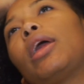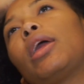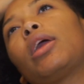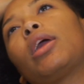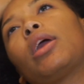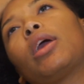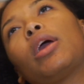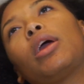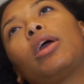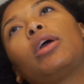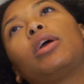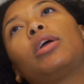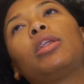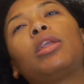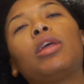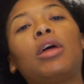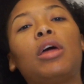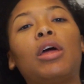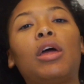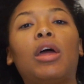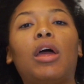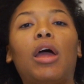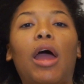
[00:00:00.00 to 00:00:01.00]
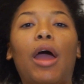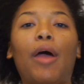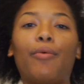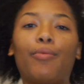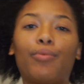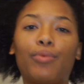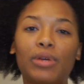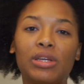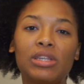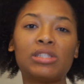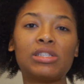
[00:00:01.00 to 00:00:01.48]
and I
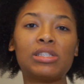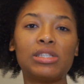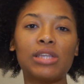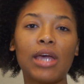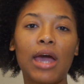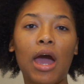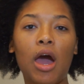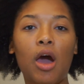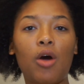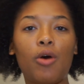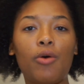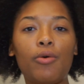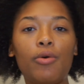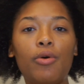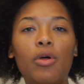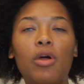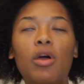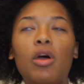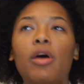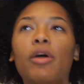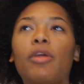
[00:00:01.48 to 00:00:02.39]
rinsed out